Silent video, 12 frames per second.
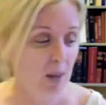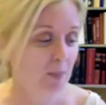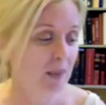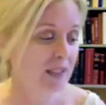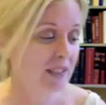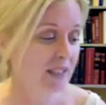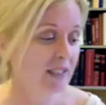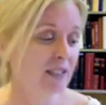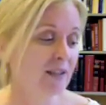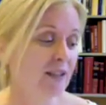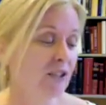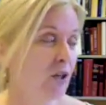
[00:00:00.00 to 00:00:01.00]
But
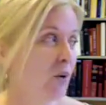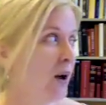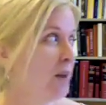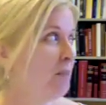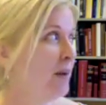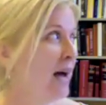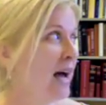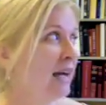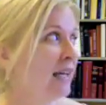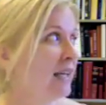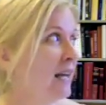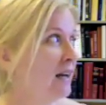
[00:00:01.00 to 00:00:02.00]
so I'm
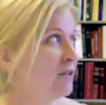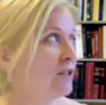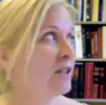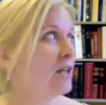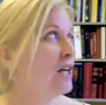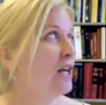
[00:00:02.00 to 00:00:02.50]
back, and after